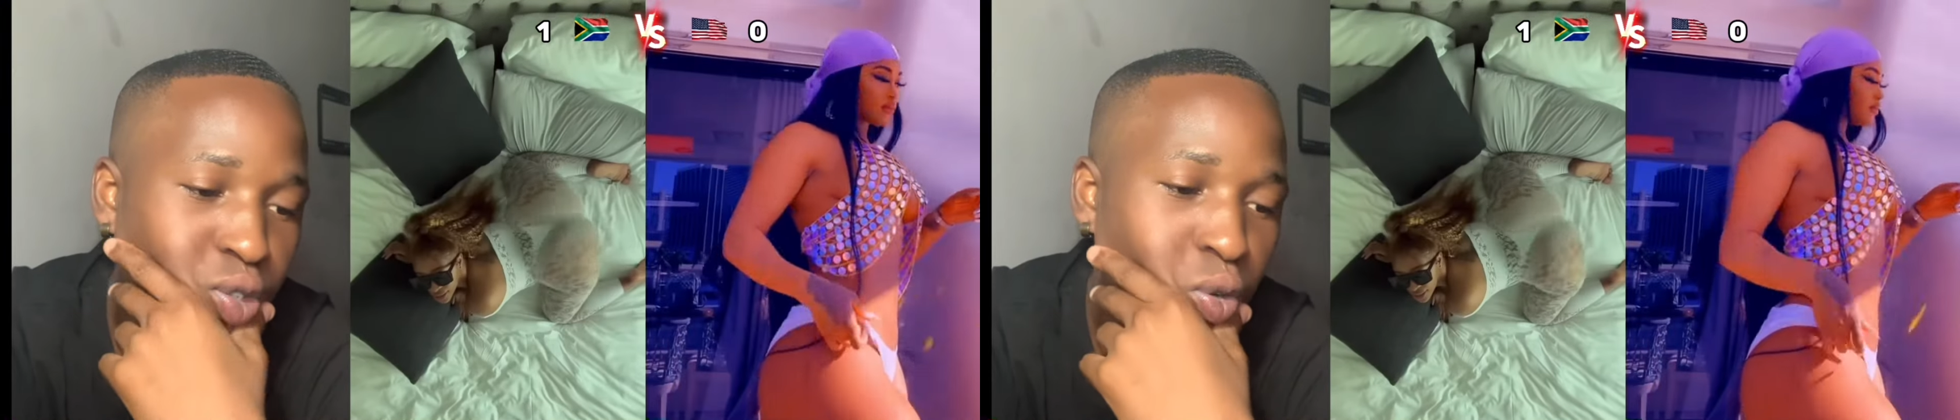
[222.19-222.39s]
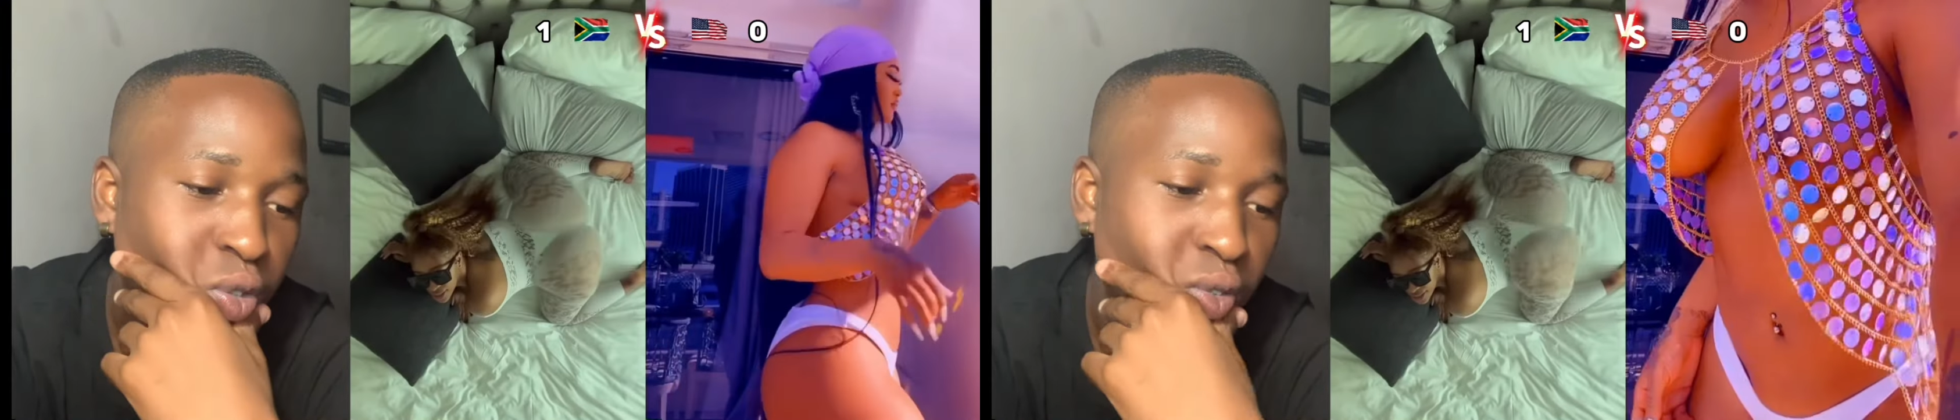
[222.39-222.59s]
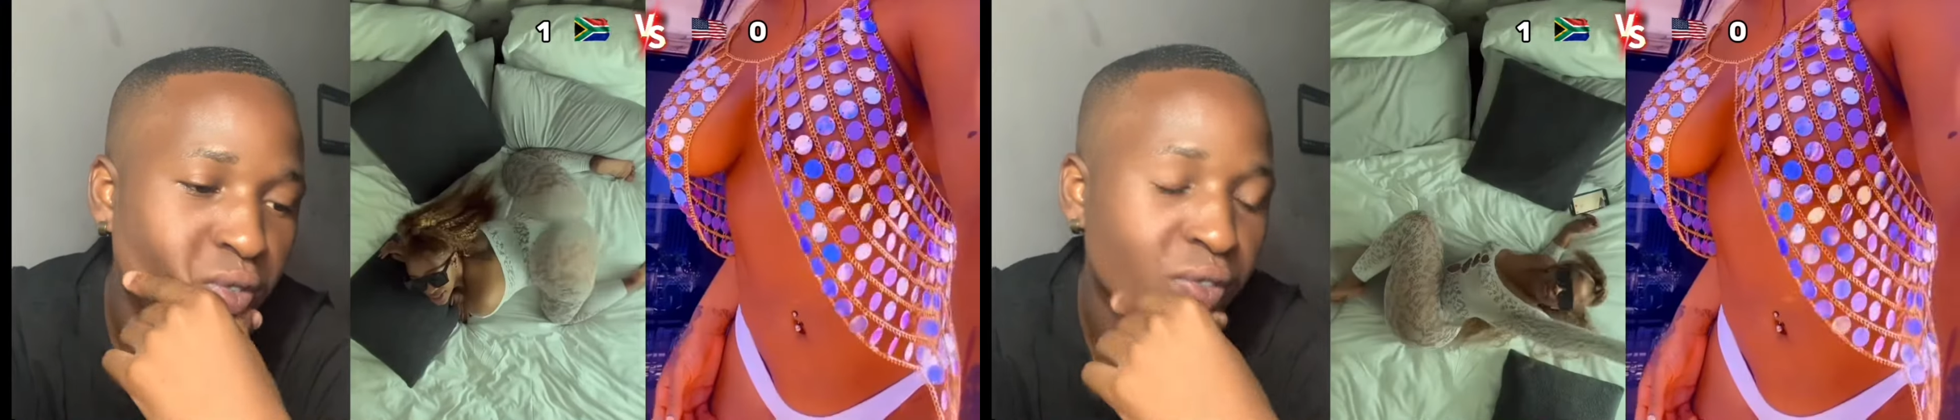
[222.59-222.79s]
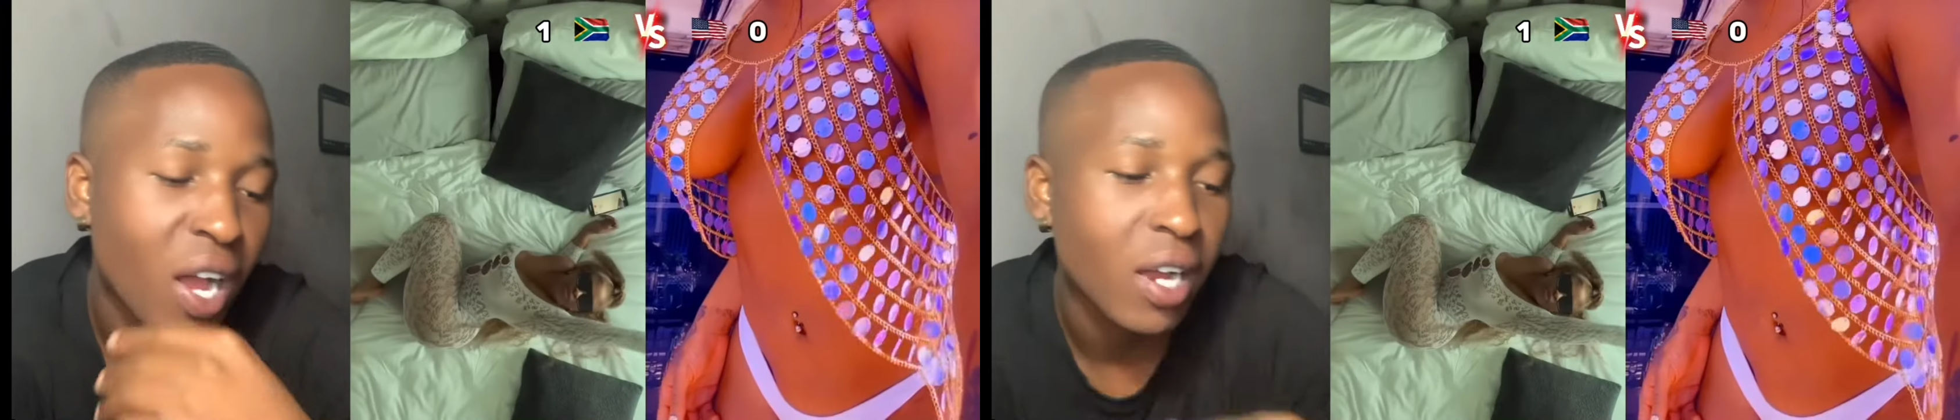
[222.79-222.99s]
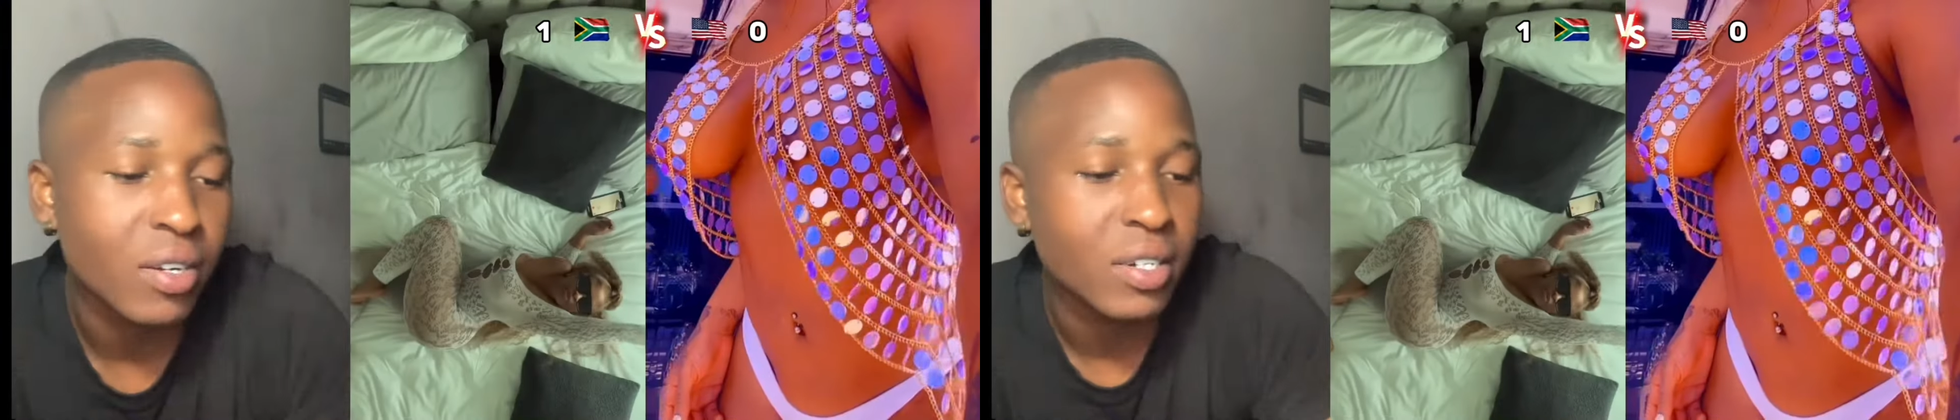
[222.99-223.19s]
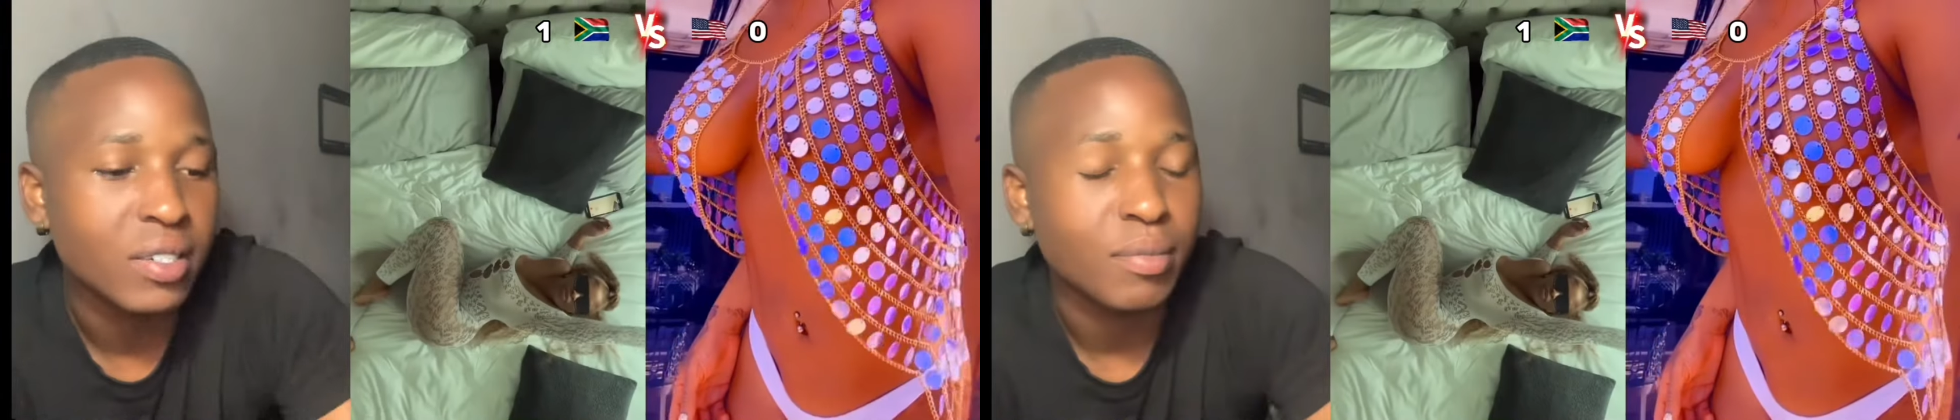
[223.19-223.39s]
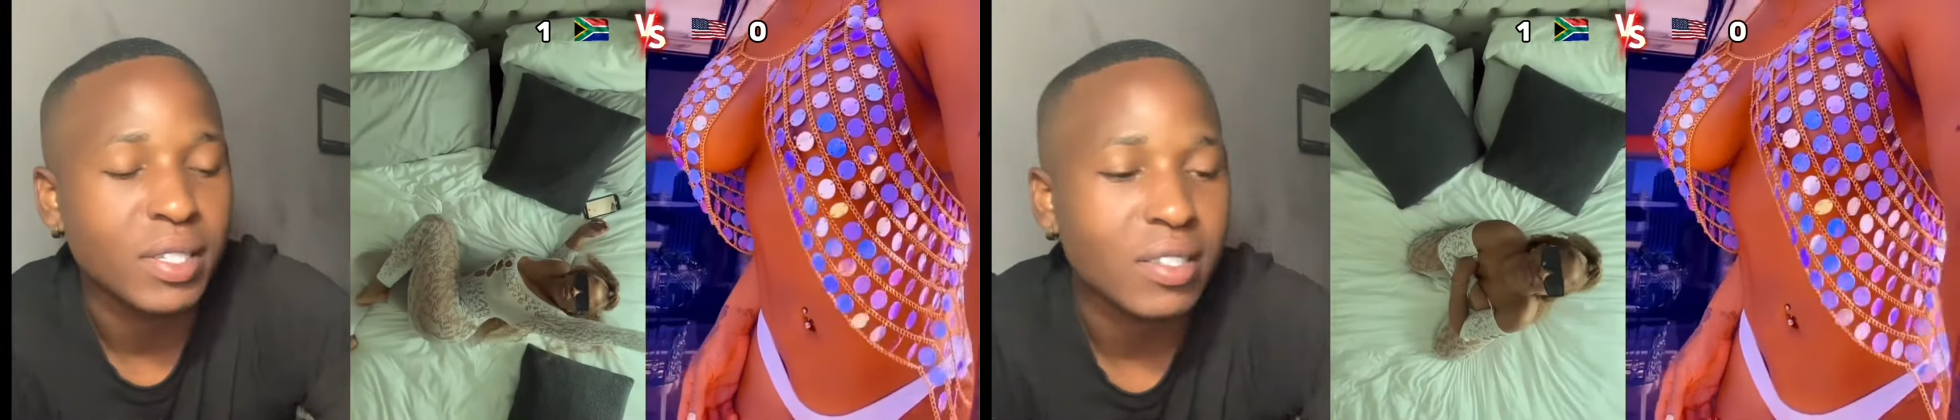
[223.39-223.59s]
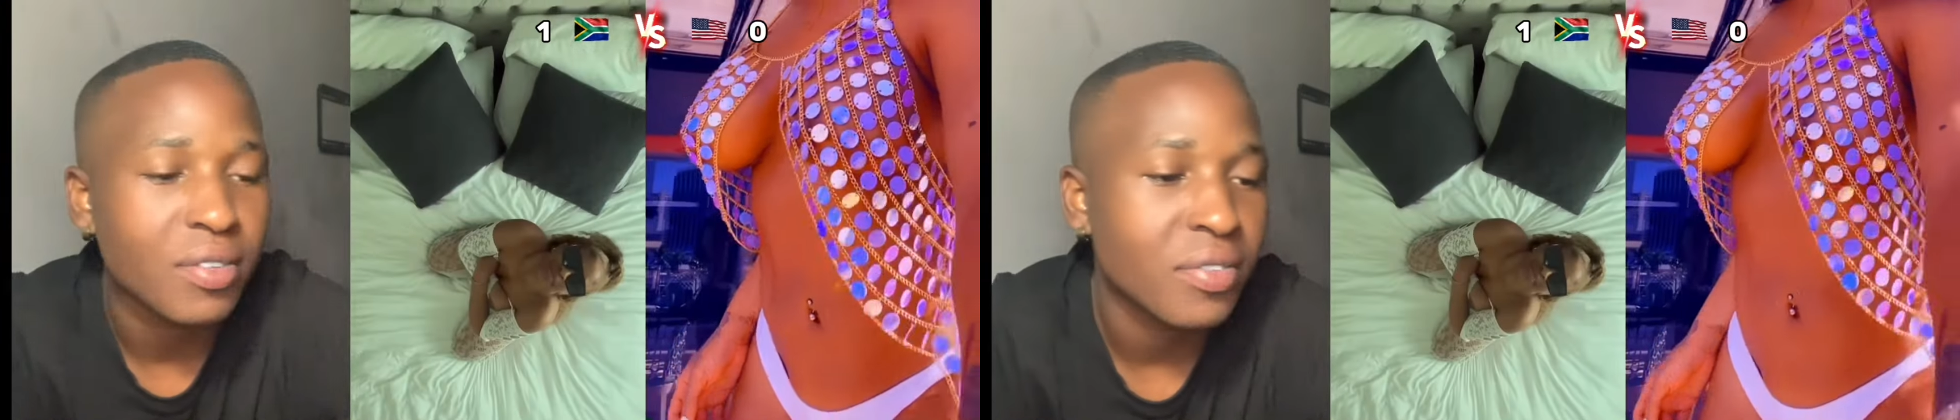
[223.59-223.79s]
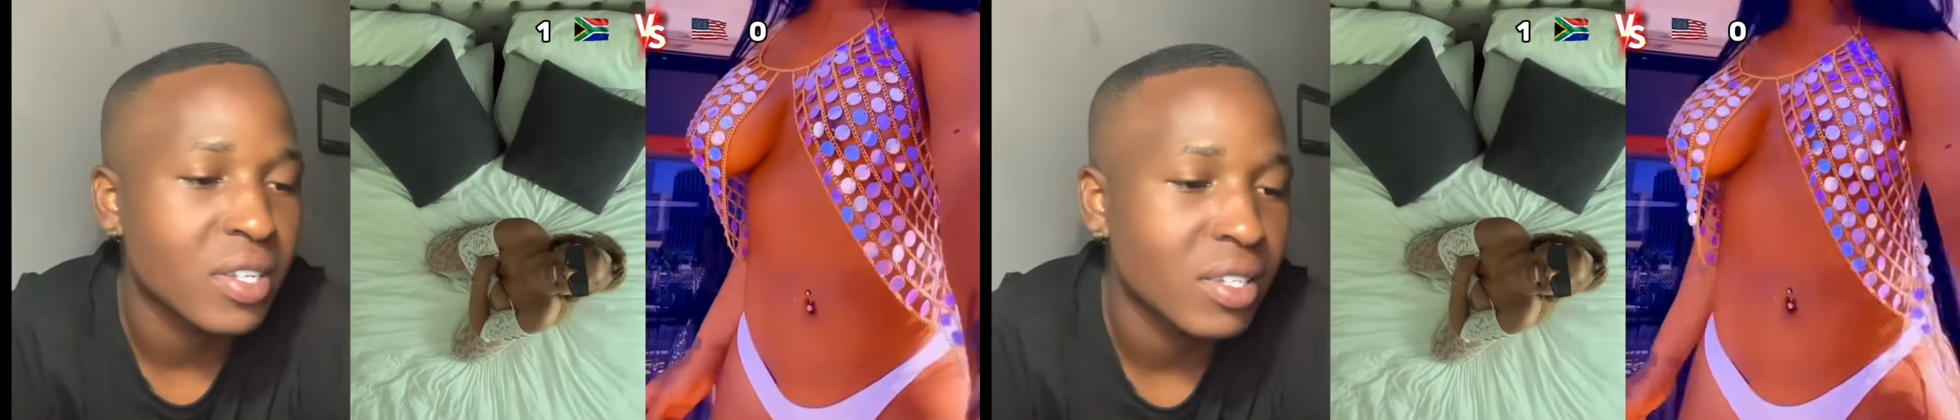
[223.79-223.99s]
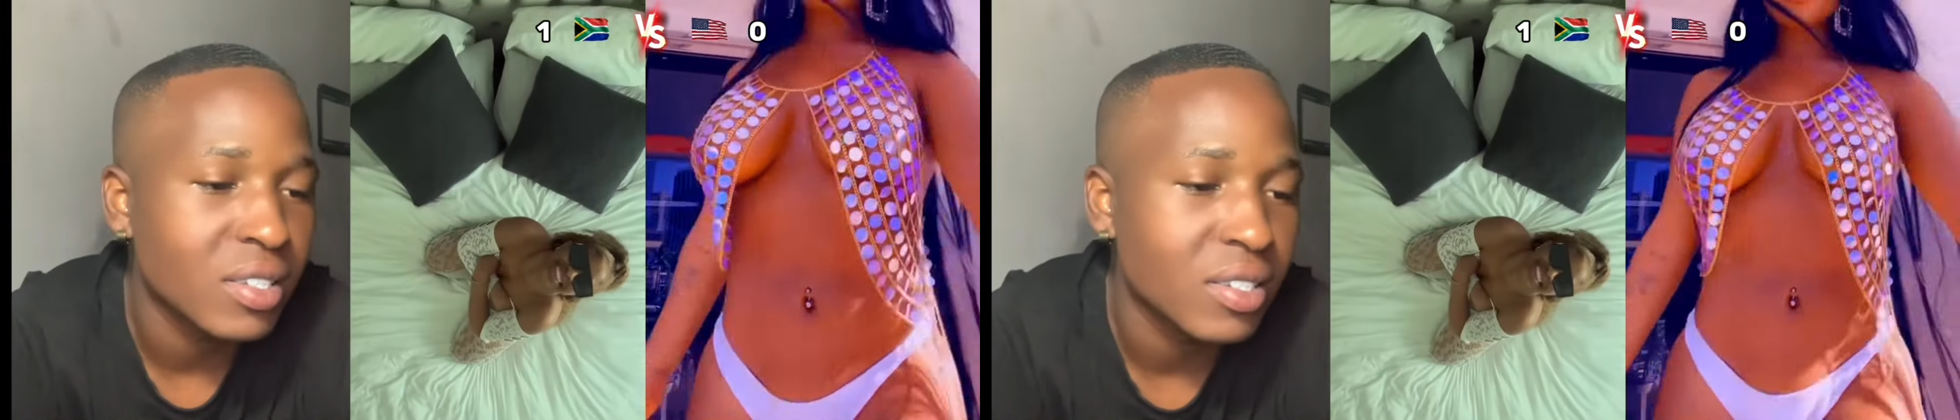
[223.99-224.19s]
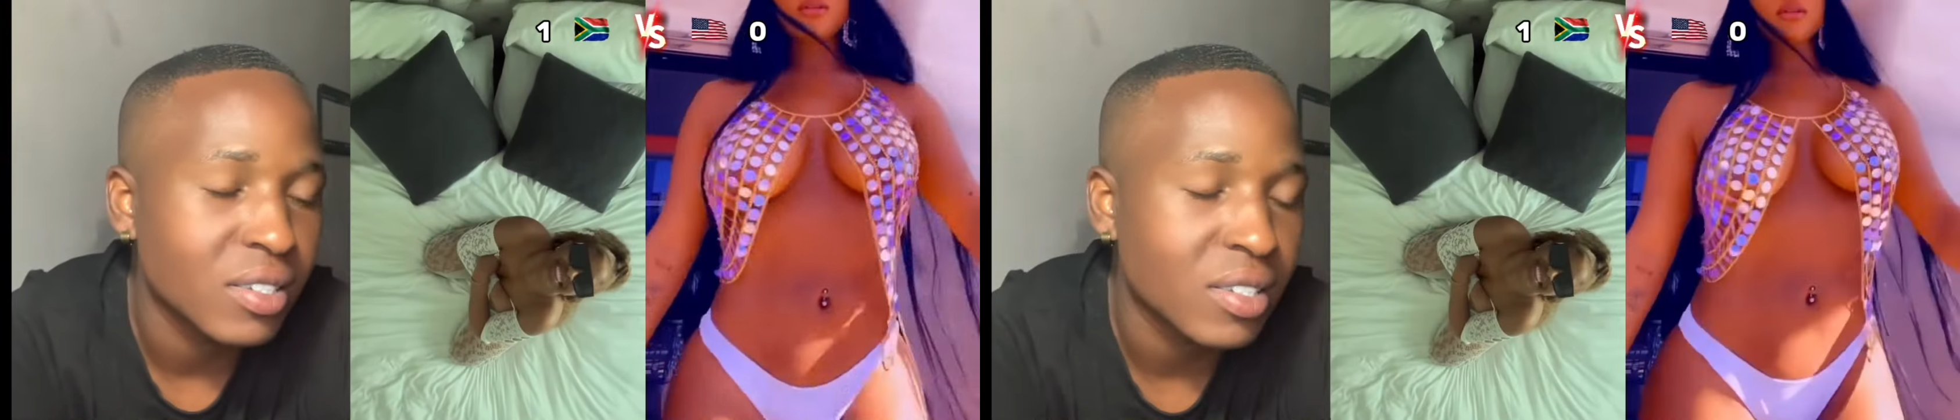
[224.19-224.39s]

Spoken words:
also fire, but the thing is,